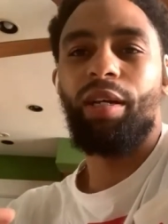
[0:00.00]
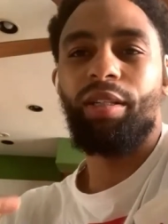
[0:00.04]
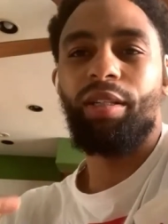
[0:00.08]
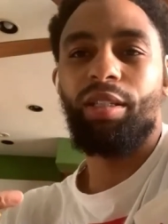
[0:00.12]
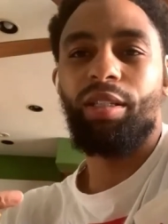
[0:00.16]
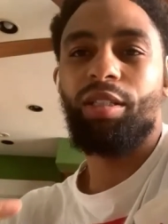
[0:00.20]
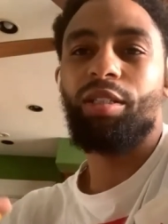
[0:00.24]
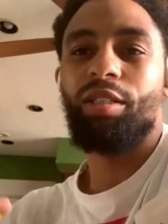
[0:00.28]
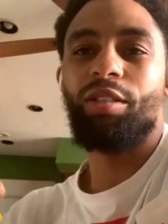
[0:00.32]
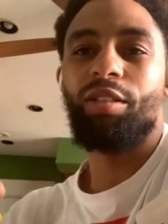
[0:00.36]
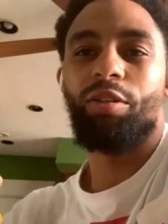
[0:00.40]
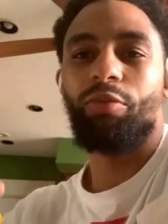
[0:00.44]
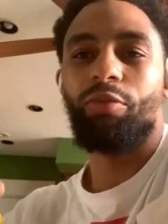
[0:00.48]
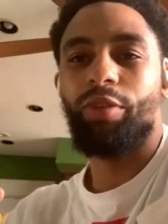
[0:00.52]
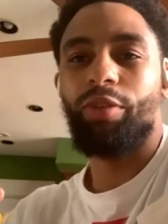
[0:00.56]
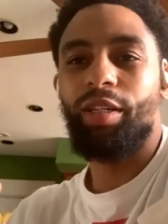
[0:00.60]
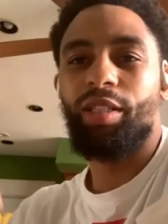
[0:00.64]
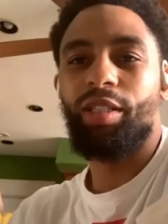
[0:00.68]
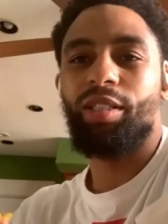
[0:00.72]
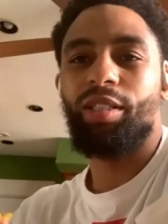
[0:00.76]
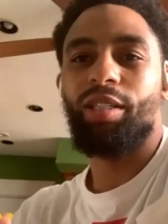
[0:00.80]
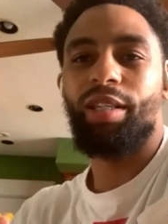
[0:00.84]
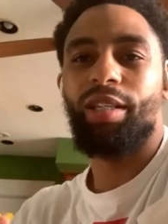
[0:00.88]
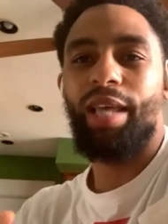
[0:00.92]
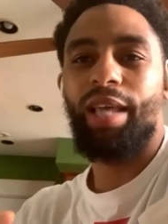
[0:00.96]
Like, this is the
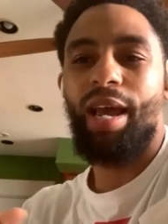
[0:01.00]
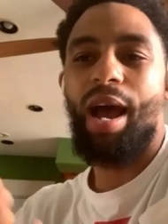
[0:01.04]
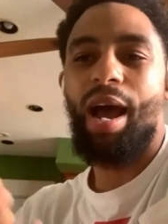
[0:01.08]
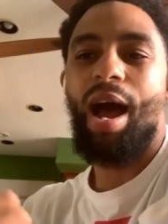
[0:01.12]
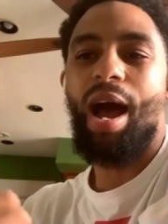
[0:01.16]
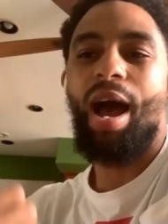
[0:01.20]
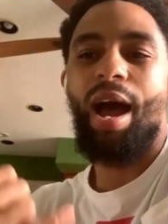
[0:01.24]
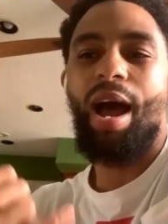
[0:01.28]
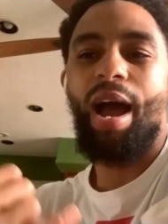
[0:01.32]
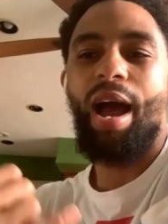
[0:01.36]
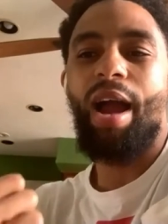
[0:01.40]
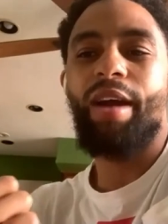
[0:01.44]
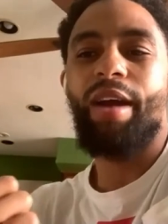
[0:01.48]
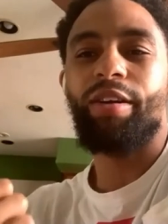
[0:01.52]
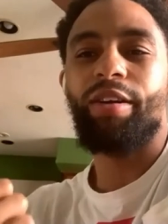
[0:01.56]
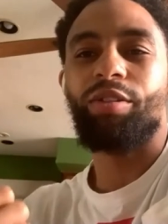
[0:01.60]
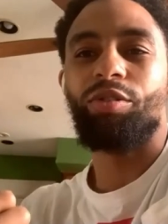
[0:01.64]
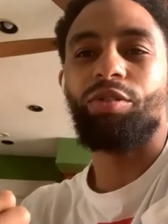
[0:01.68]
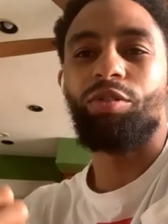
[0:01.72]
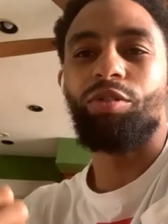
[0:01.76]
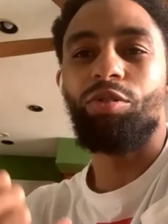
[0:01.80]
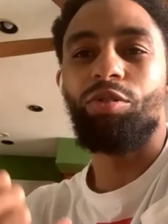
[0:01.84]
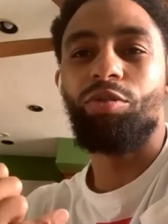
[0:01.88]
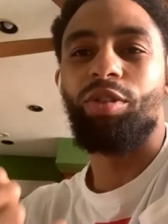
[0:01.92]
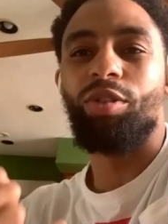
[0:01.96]
reason that I hired
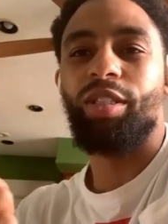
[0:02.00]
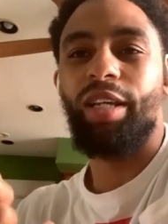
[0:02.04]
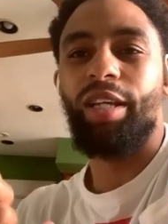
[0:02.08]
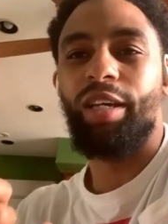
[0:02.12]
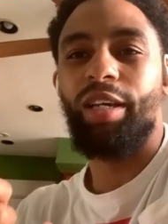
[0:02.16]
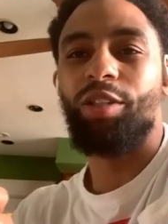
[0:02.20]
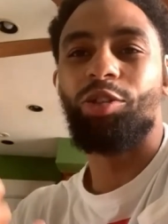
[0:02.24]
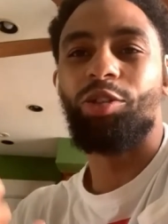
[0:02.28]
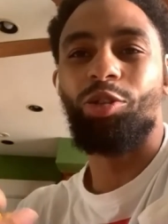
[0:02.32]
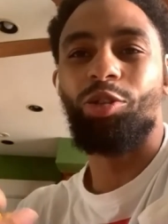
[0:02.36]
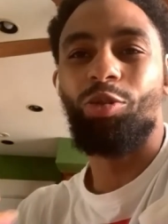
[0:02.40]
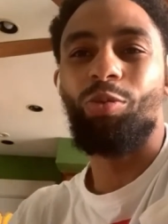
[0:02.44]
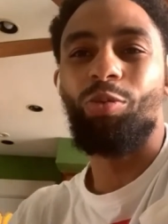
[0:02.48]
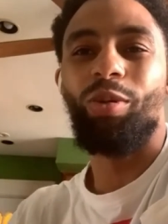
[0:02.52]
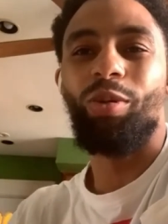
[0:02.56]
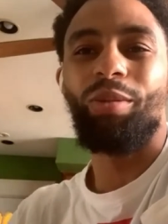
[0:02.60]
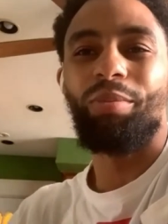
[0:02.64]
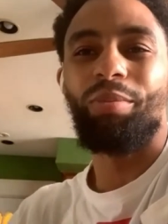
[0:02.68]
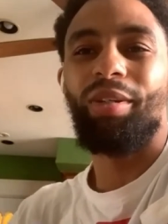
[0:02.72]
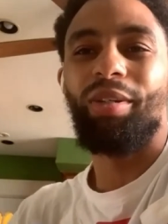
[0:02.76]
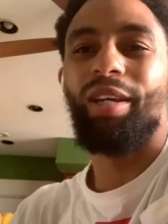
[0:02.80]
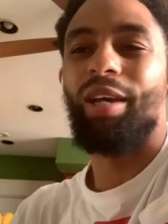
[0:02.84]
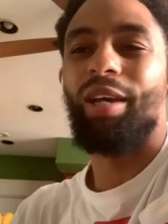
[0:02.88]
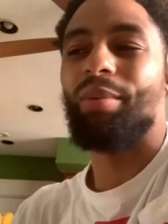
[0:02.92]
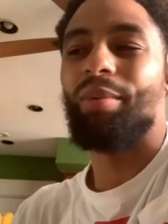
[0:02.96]
you. You said you
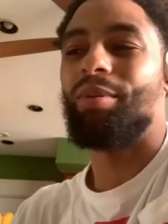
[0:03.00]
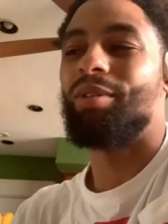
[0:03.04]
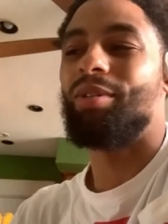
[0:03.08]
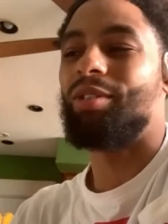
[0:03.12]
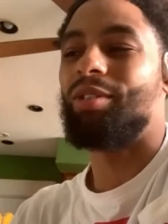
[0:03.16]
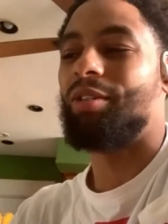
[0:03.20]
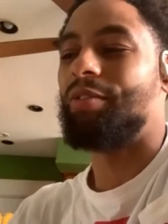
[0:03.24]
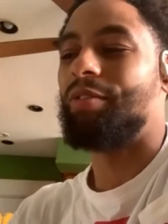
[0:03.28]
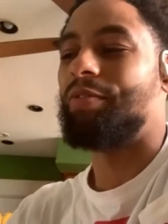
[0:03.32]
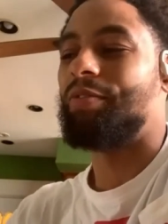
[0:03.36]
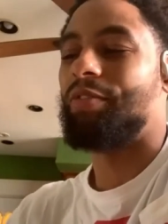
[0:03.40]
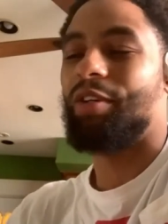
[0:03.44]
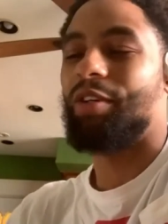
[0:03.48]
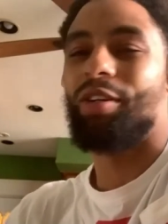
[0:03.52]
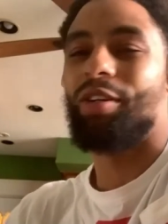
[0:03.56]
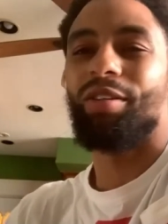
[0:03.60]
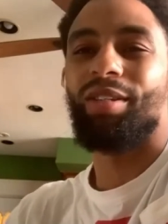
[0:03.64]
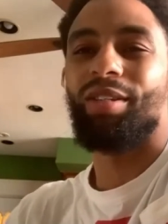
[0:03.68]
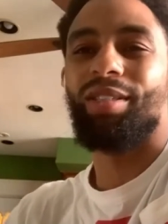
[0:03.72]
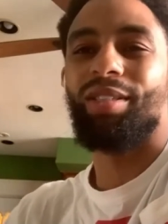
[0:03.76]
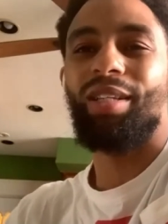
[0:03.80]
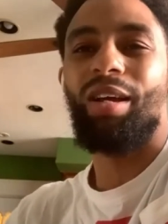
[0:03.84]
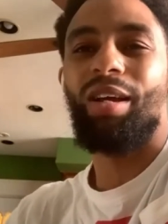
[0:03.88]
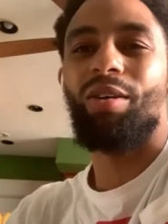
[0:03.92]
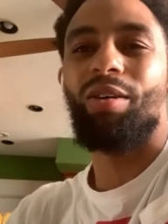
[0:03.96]
would be able to figure
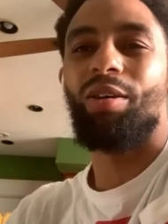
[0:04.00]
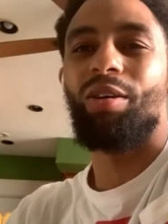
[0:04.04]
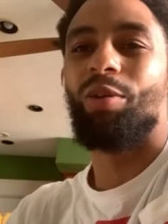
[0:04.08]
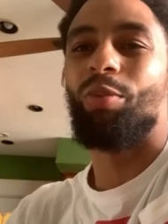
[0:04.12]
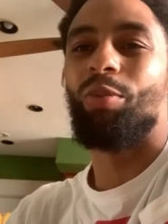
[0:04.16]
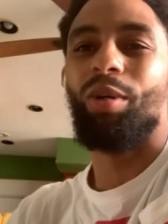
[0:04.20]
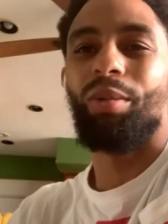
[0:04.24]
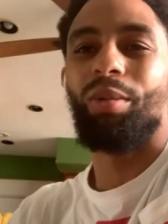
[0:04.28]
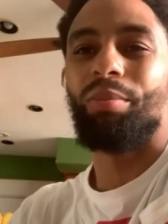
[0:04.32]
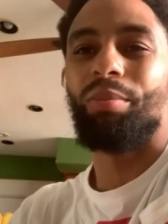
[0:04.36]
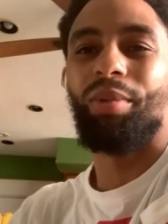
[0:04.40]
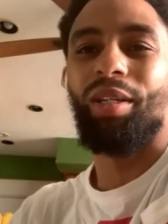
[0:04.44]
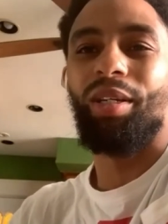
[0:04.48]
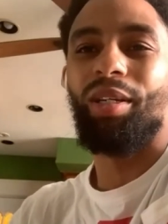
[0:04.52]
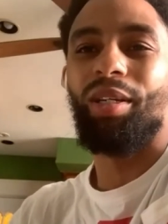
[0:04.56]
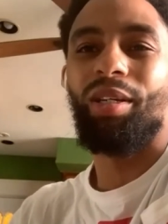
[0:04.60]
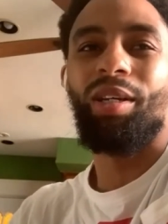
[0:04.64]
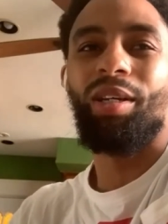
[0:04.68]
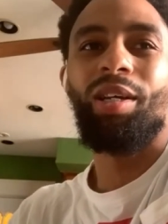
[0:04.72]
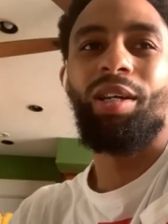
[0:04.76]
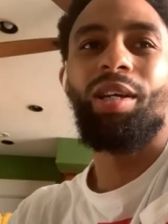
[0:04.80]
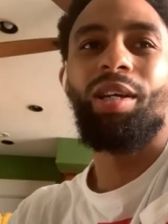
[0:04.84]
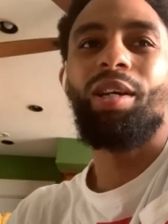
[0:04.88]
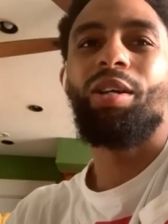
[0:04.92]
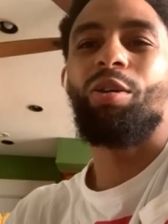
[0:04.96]
this out. It wouldn't be
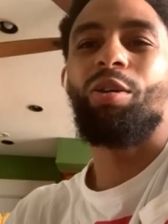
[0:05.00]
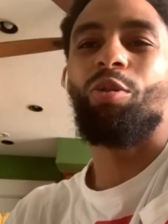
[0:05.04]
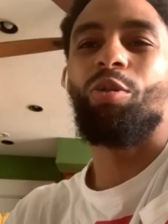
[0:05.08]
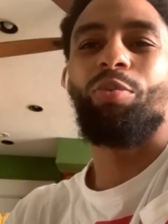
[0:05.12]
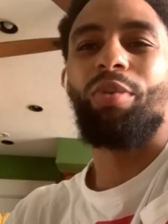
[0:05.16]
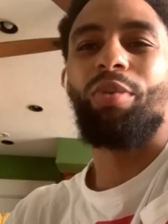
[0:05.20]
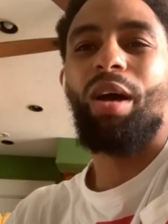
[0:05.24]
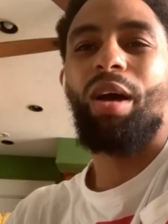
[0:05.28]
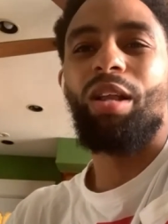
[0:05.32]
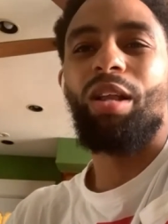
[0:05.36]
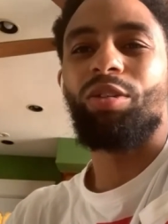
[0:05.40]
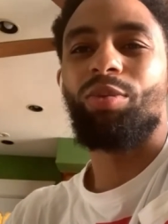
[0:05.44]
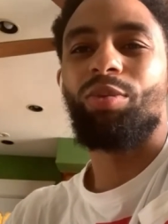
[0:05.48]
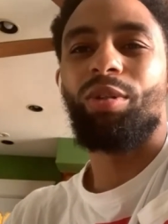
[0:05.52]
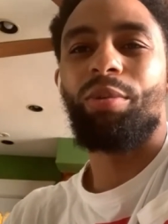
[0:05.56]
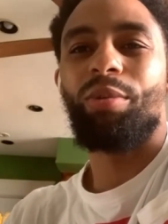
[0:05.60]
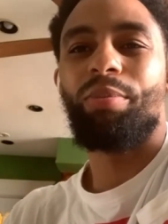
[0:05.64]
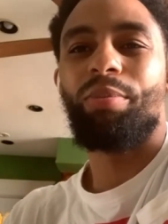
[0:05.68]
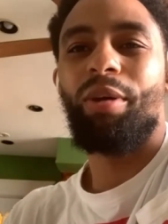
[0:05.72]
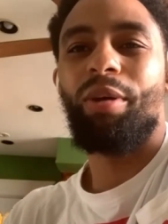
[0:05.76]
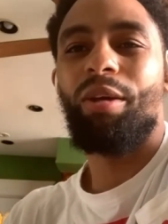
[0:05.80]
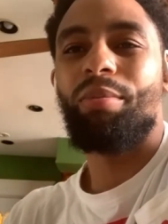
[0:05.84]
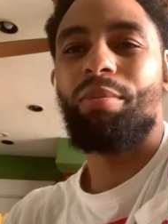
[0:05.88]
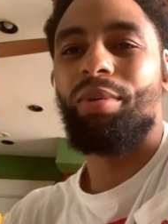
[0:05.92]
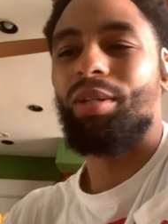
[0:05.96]
no problems with the
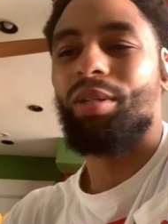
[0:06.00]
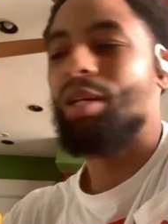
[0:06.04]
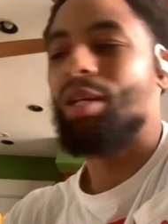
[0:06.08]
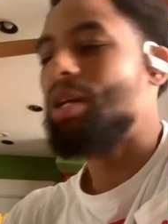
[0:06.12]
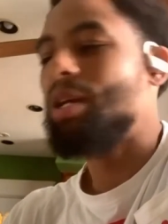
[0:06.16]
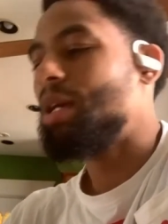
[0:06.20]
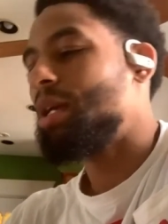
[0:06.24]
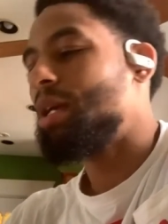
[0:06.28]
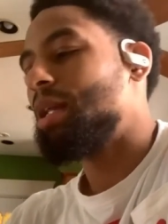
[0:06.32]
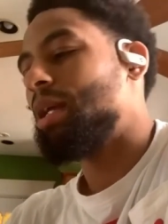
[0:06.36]
payment.